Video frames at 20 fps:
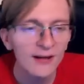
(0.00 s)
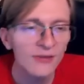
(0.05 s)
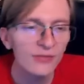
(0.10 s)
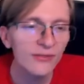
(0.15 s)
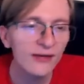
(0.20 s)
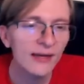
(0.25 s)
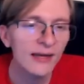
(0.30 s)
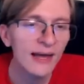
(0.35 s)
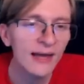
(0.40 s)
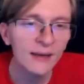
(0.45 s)

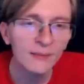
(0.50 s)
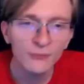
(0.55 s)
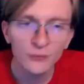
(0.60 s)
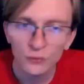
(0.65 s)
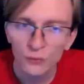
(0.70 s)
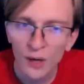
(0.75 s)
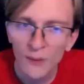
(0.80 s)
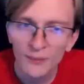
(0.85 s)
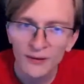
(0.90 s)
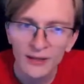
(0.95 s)
They end up
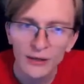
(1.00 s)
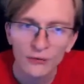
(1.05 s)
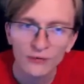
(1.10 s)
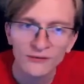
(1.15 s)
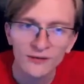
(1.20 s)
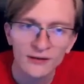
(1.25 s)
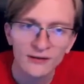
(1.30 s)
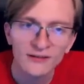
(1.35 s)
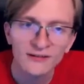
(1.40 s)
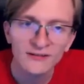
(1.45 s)
swapping here
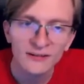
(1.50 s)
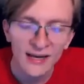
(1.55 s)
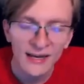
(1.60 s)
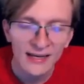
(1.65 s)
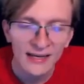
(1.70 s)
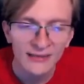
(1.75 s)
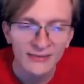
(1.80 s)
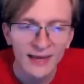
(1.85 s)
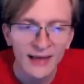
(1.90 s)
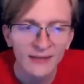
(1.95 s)
instead of staying
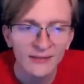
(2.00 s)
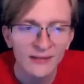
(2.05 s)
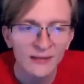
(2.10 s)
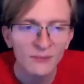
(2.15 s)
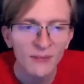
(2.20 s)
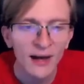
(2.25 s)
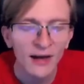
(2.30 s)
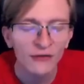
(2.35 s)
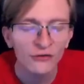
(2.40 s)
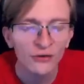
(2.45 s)
in that lead
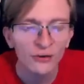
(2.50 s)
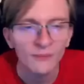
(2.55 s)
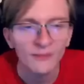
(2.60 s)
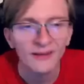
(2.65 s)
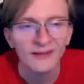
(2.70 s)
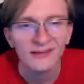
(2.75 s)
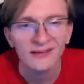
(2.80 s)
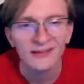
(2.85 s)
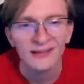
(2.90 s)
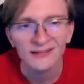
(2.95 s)
matchup
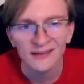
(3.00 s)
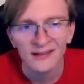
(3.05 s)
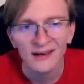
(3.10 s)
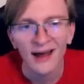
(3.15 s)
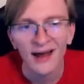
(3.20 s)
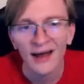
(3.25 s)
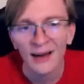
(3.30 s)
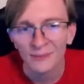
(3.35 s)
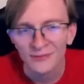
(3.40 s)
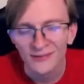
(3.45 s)
because they see that
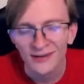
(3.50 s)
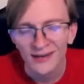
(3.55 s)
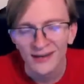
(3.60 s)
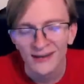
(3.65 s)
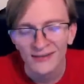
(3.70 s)
I'm staying,